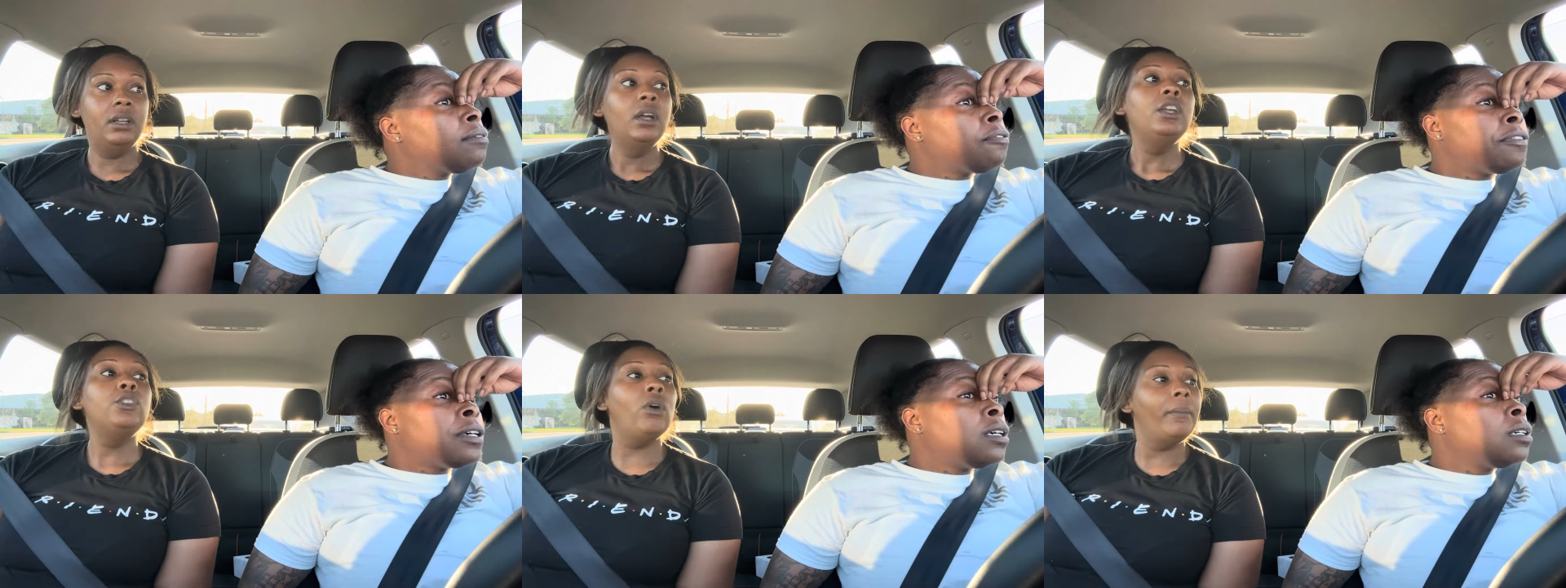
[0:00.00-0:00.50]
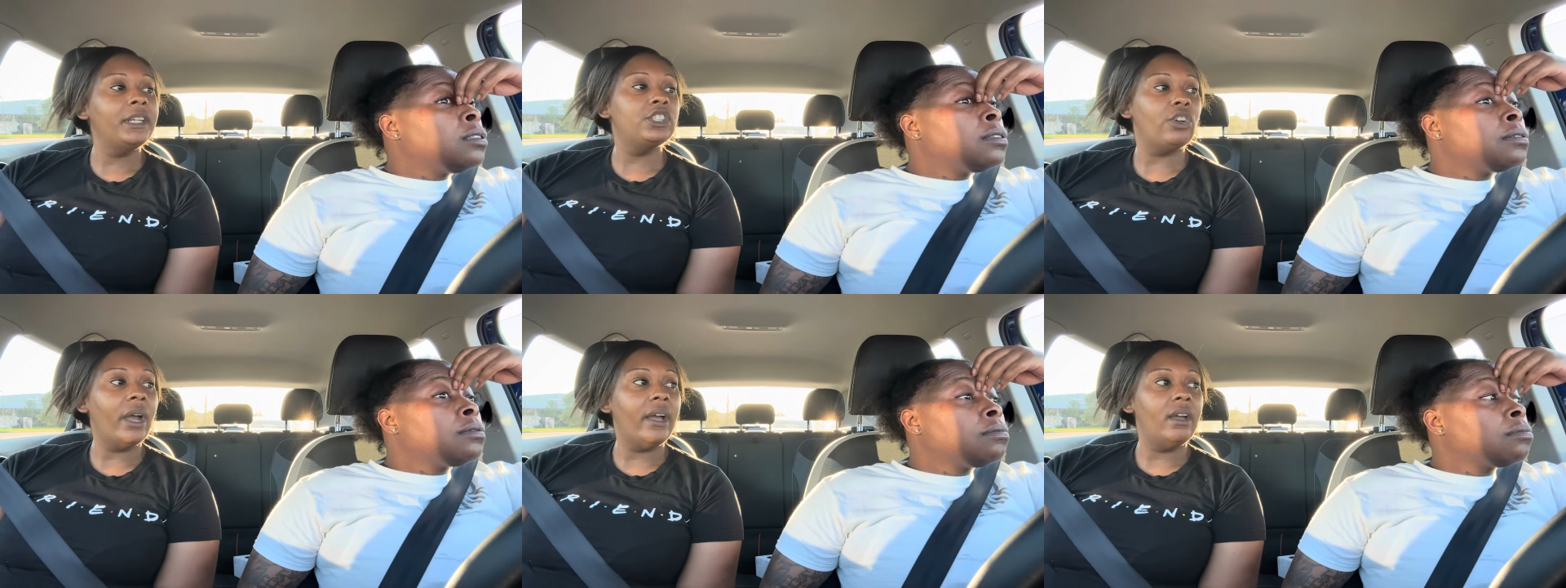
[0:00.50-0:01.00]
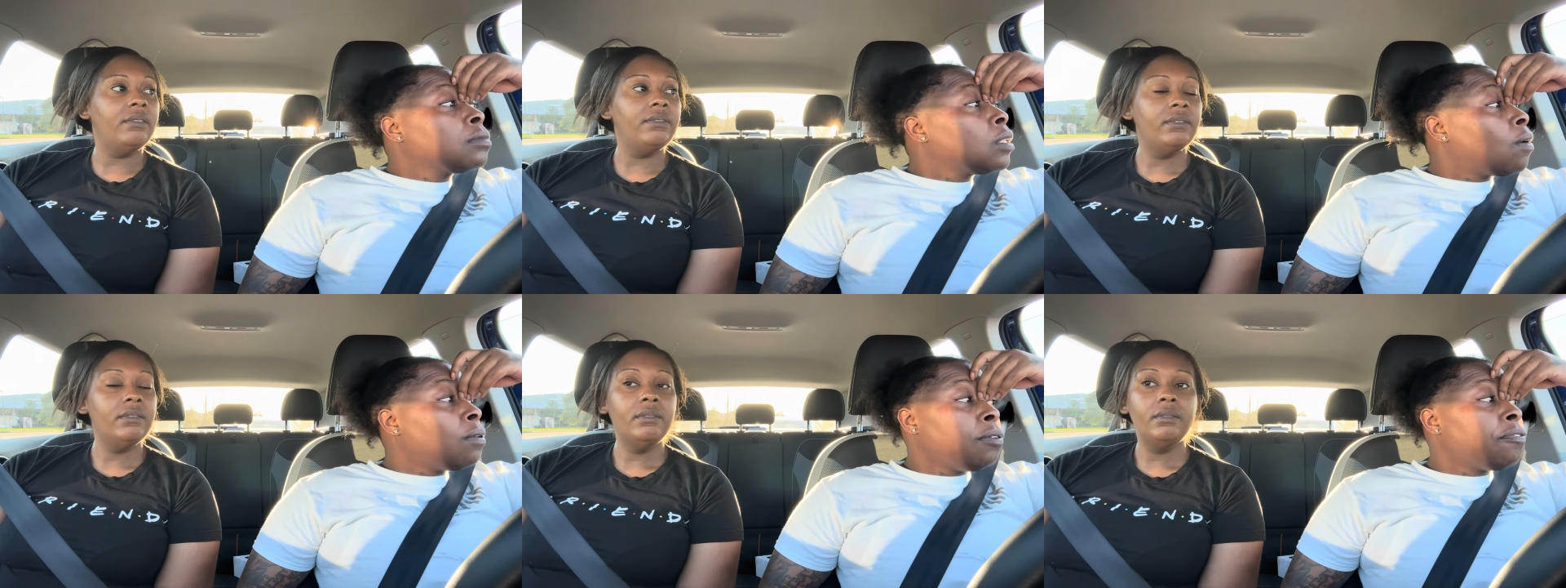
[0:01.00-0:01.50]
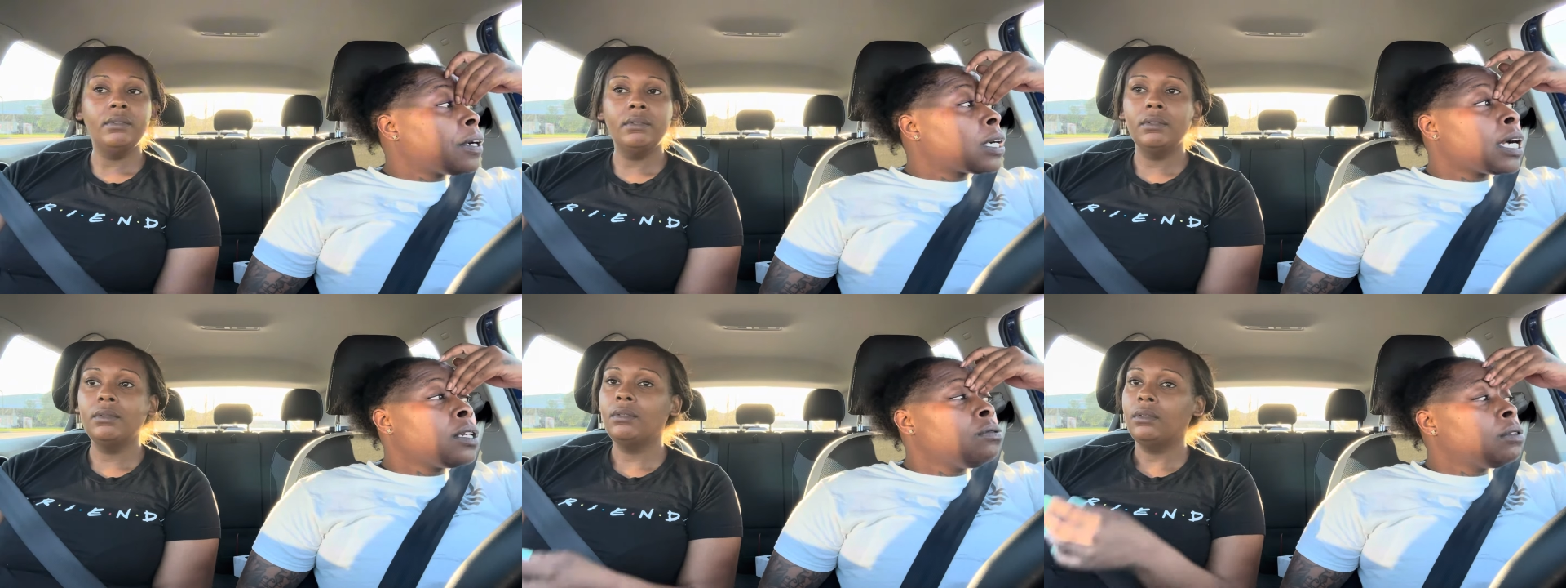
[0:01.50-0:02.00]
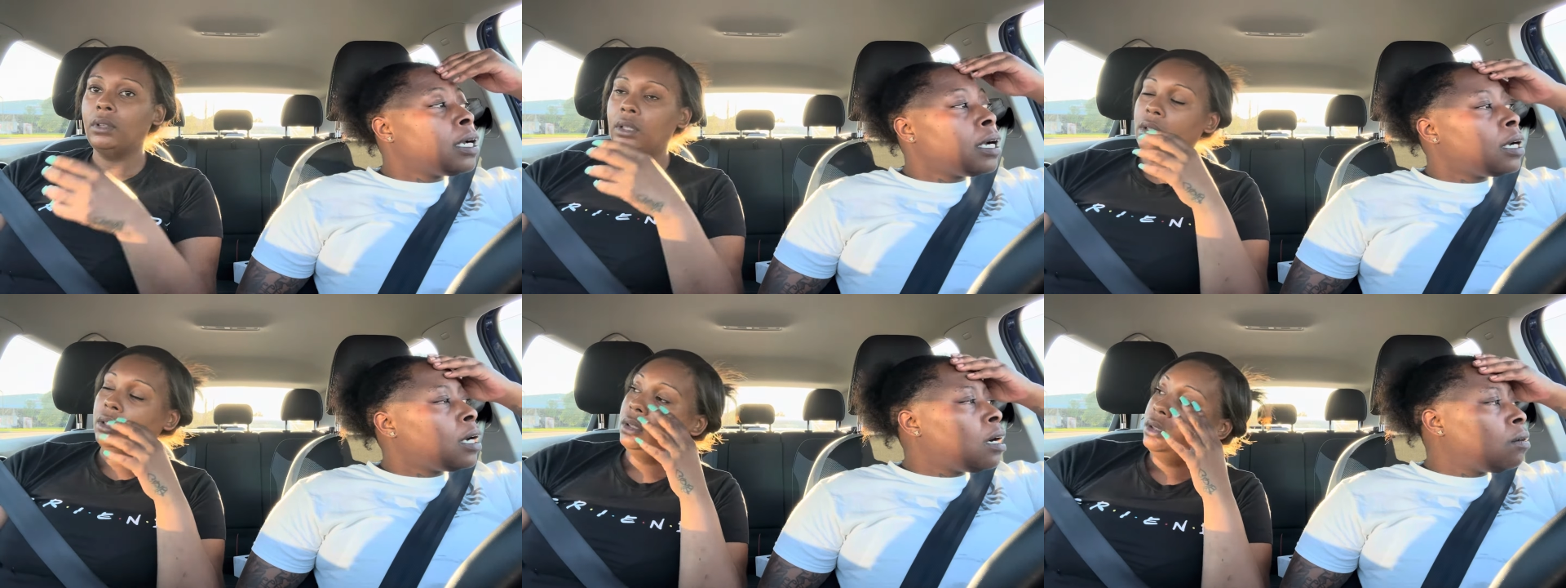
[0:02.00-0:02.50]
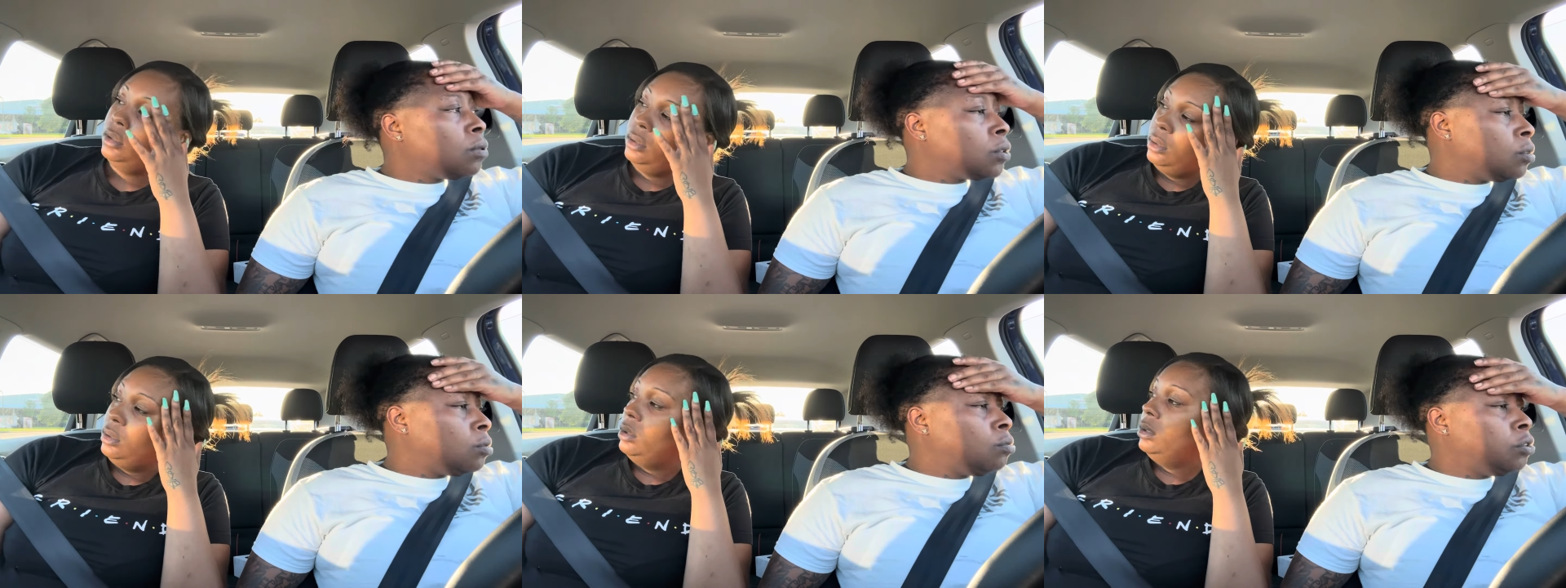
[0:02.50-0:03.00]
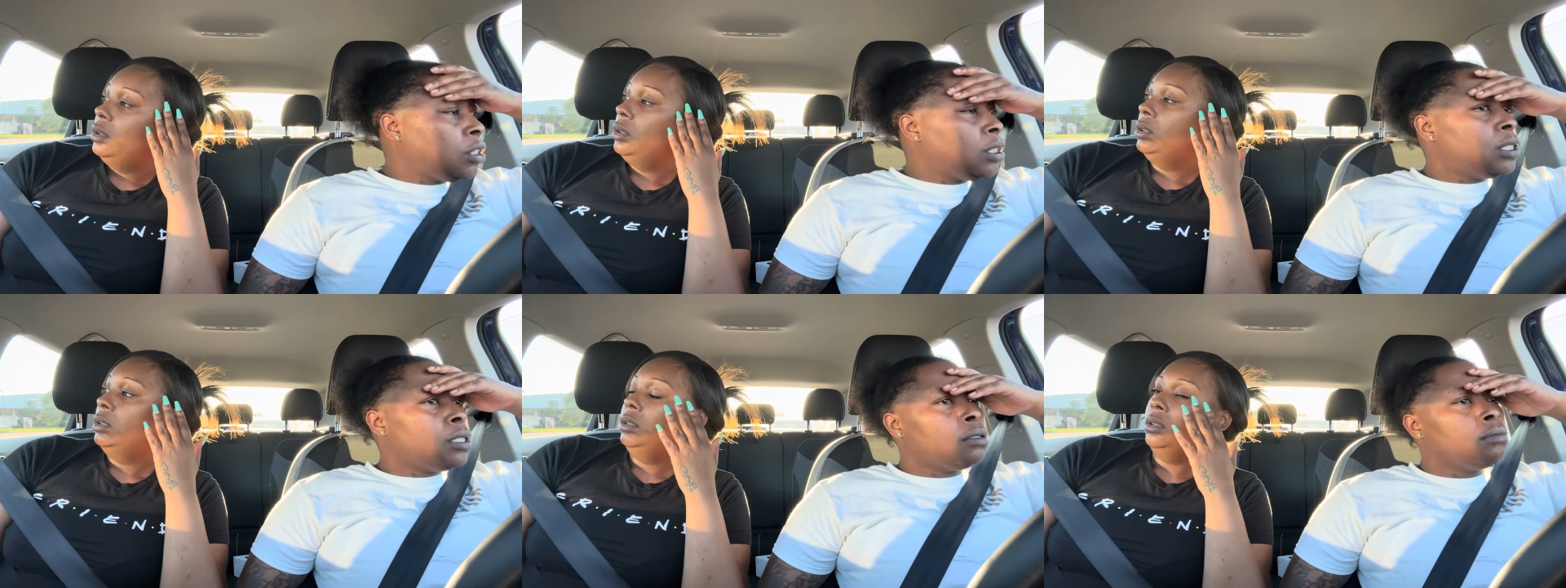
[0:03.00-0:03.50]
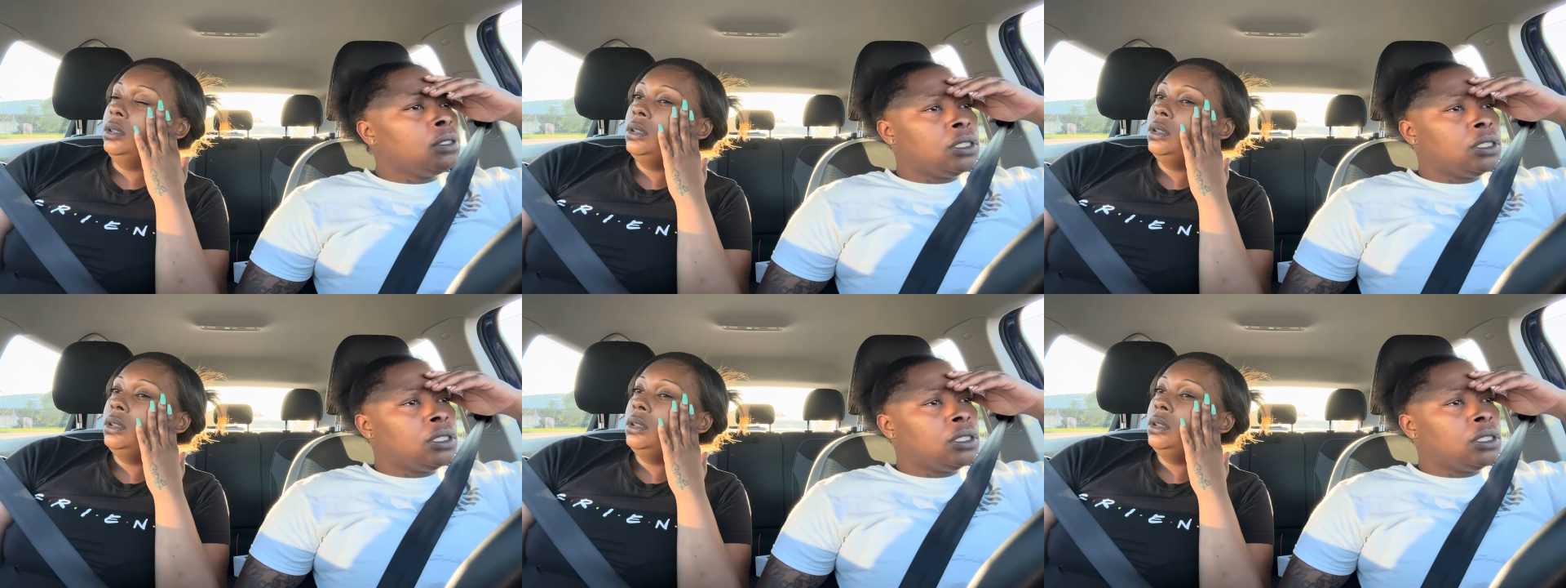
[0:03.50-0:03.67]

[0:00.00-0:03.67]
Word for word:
Speaker 1: a fuck. You want me to drive? No, the fuck I do not. I don't want you to do shit. But